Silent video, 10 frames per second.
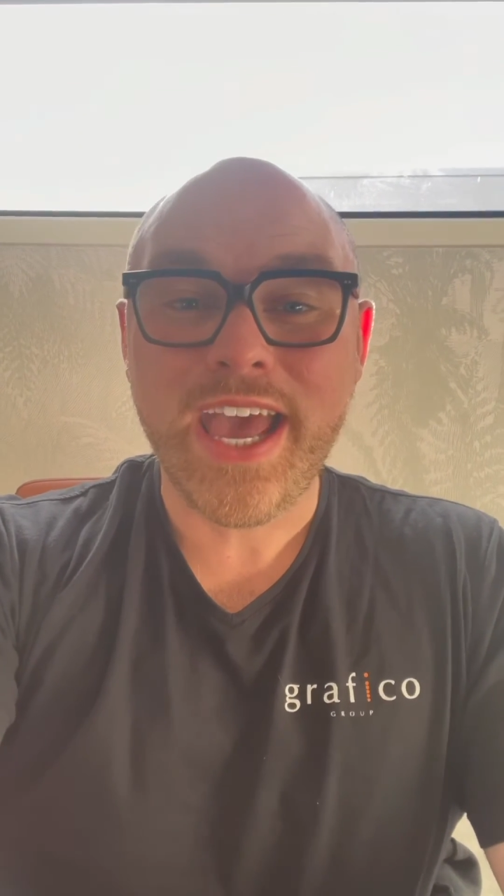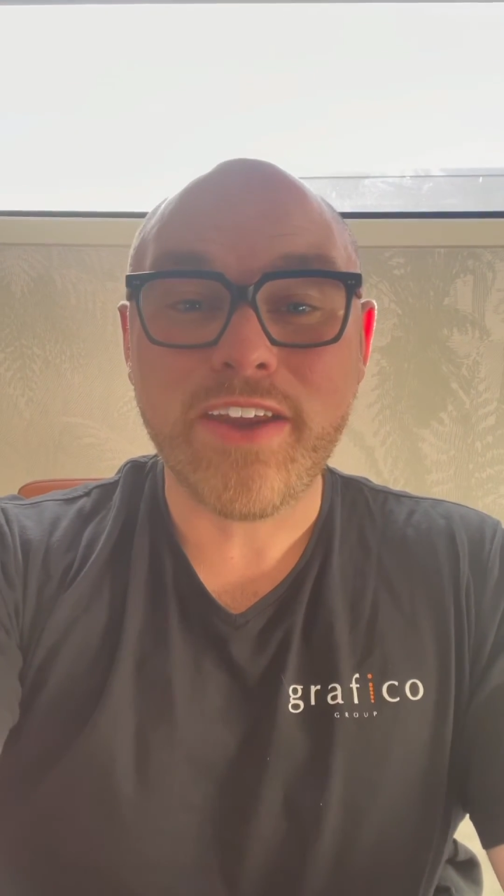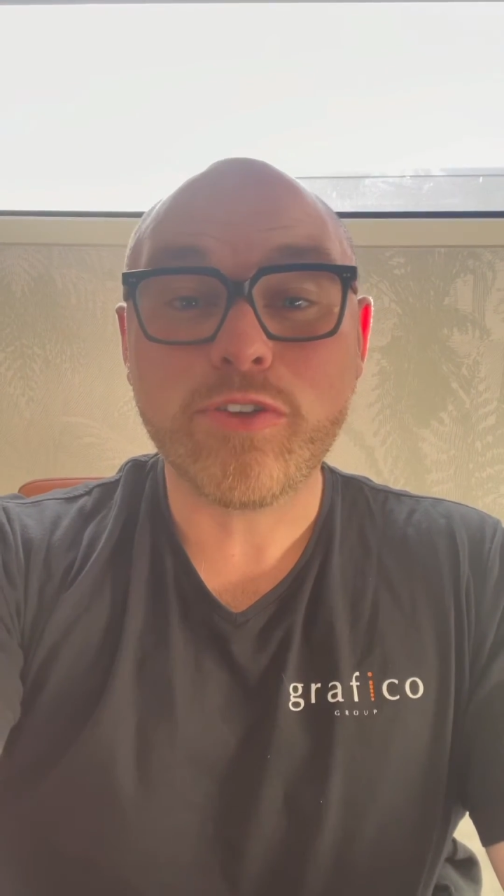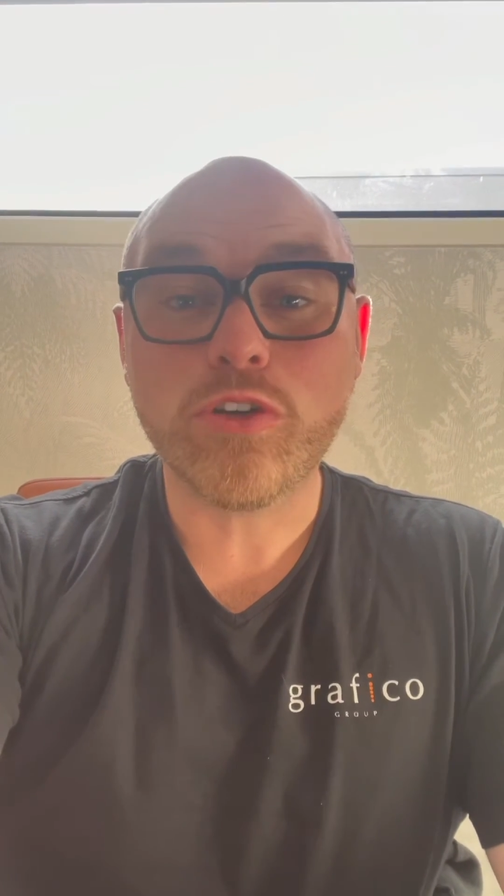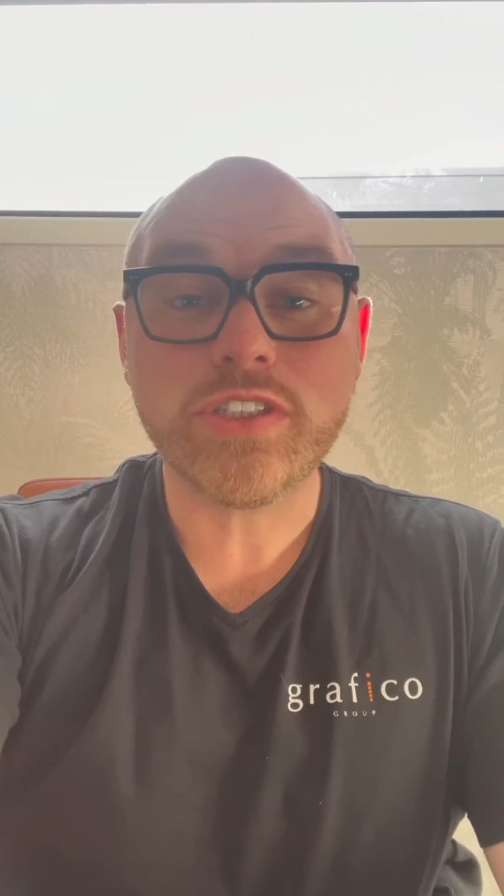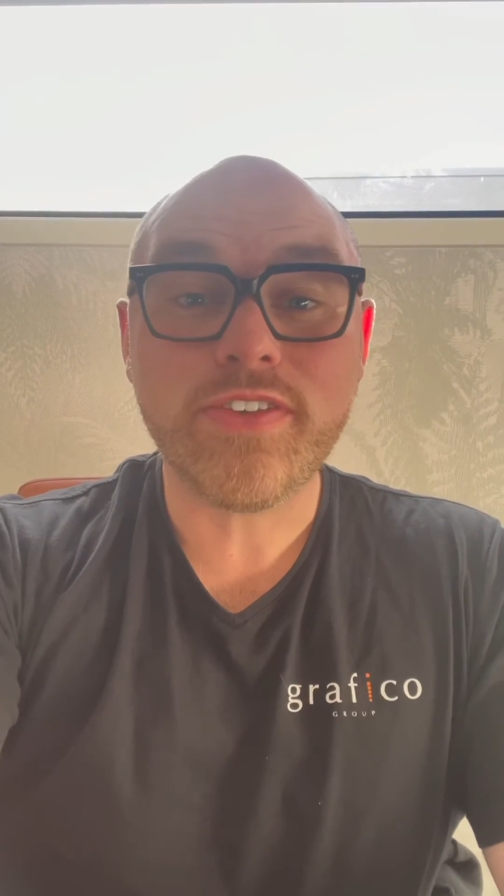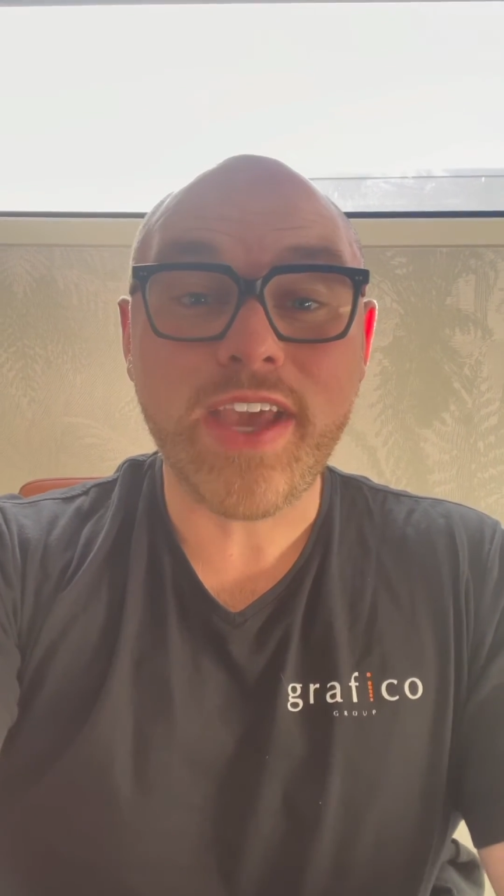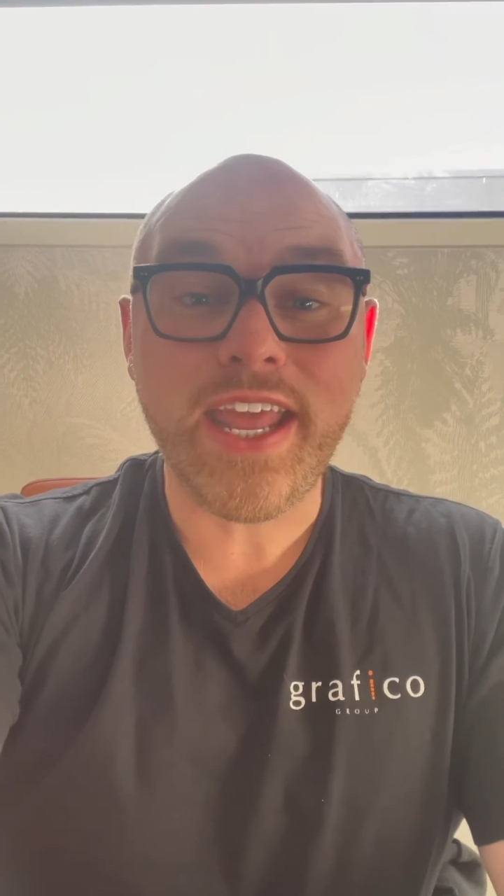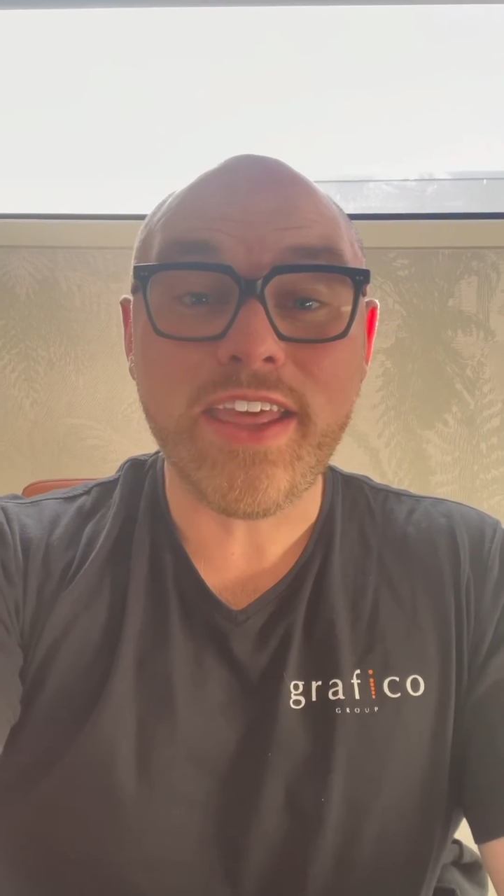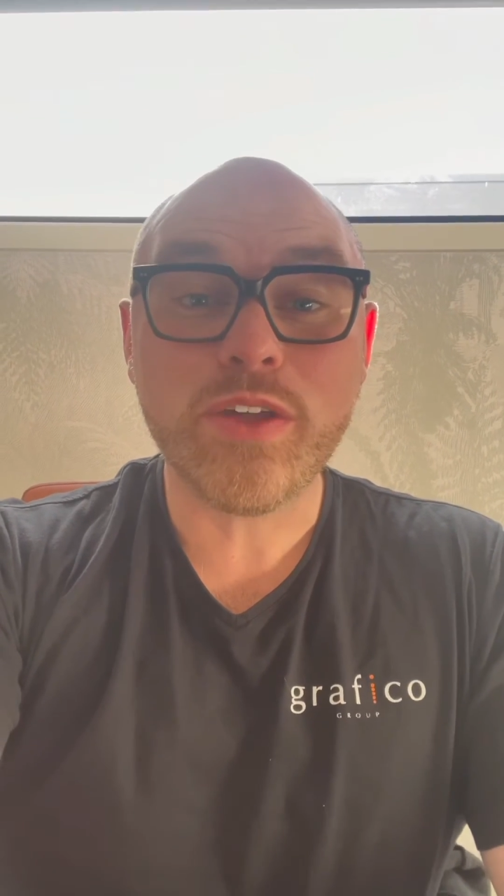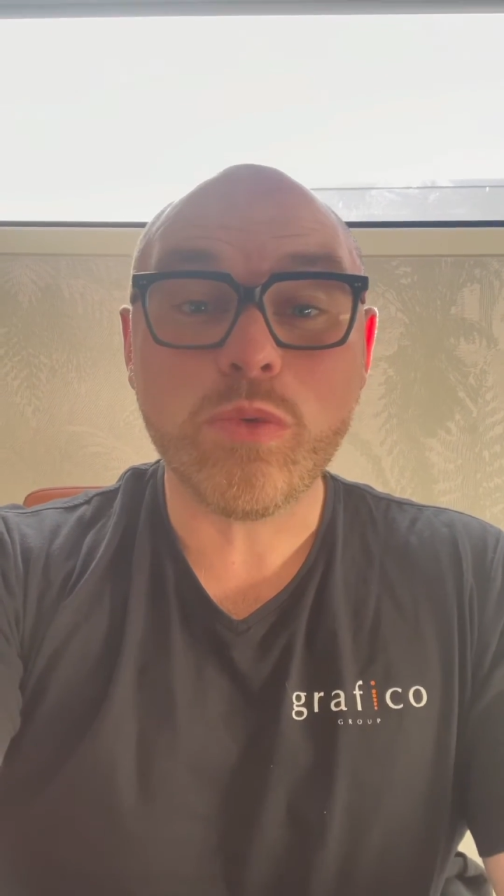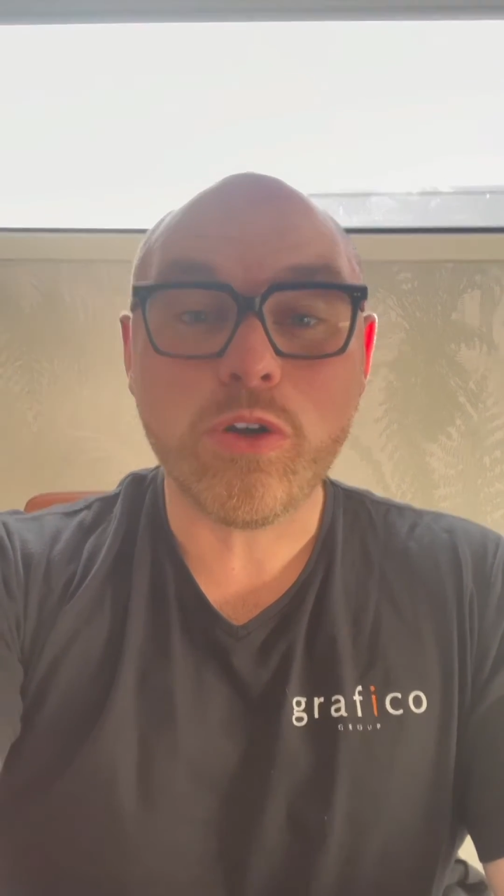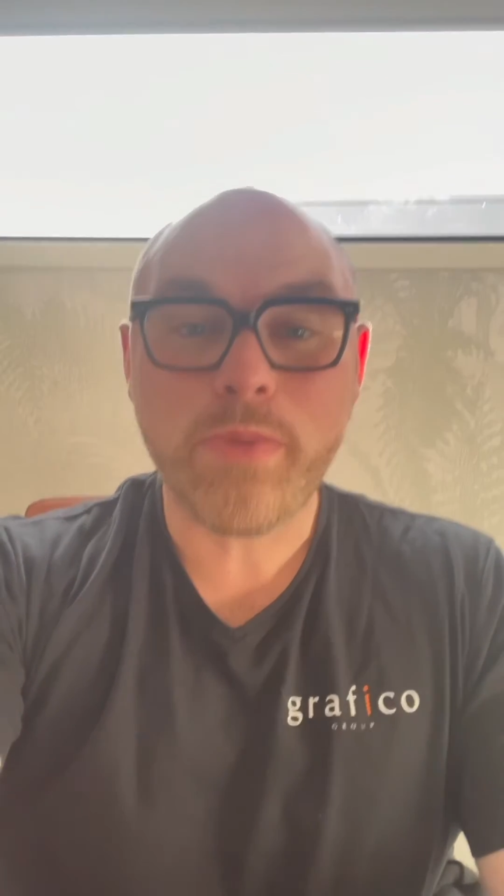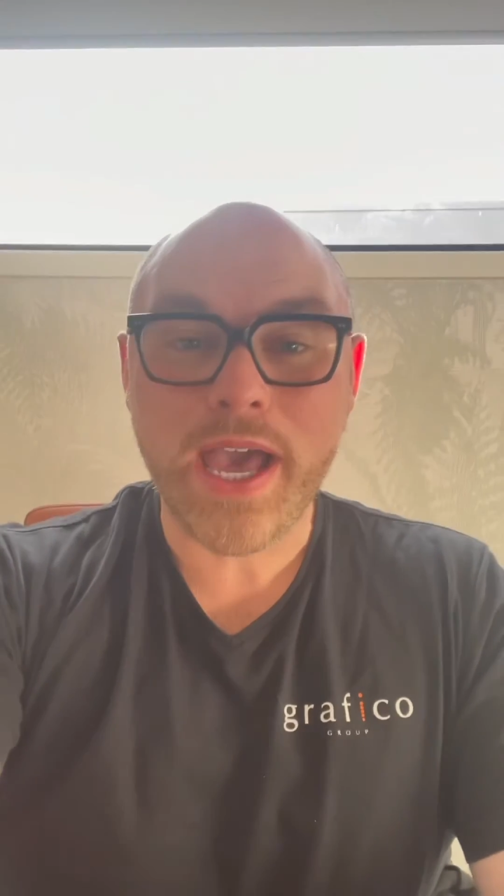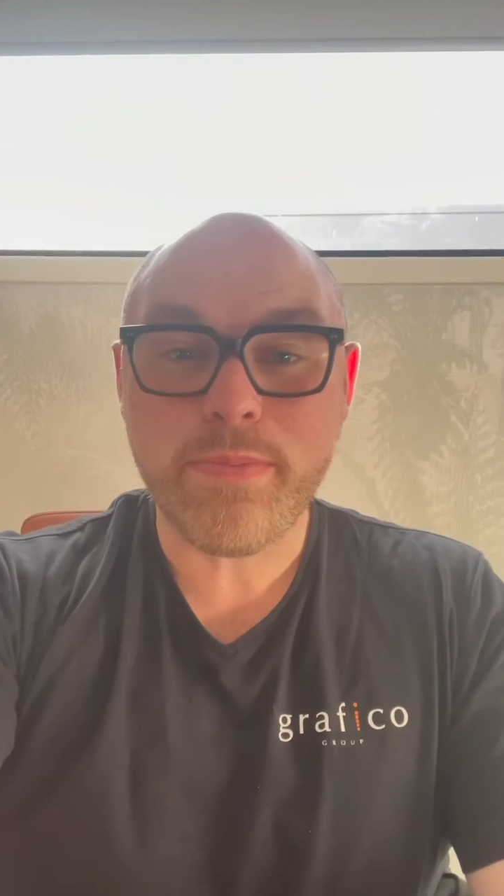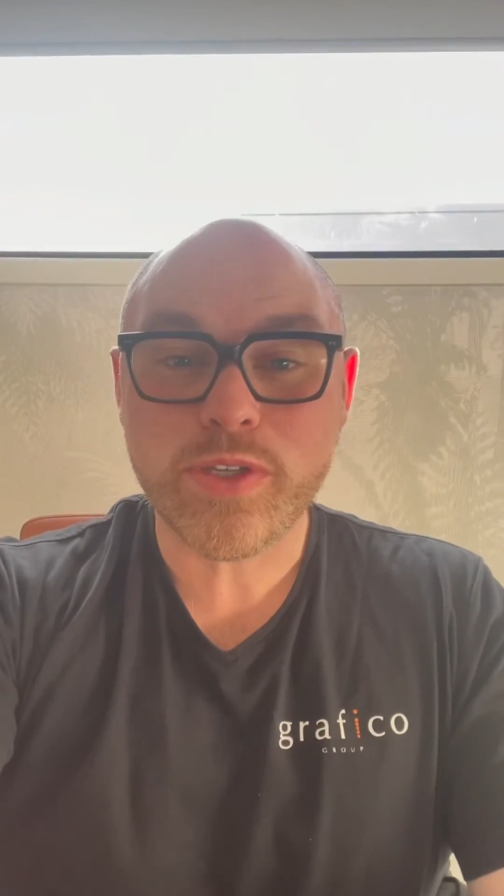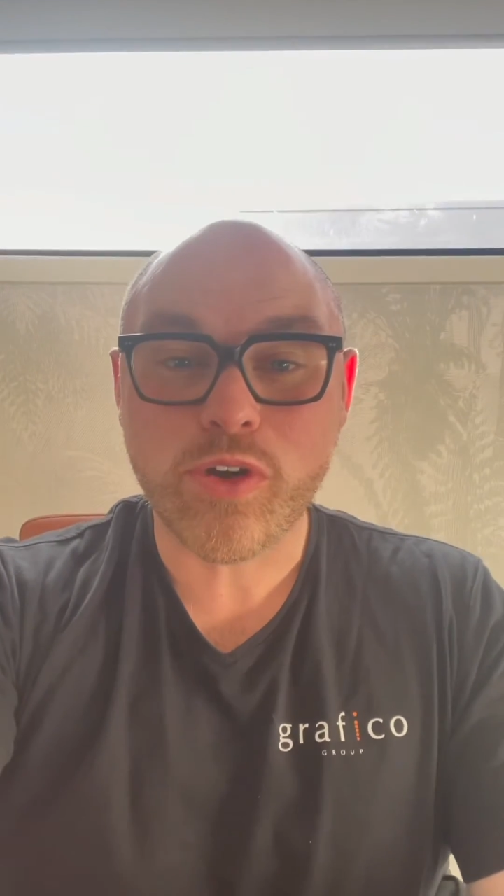And of course, if any of the wallpapers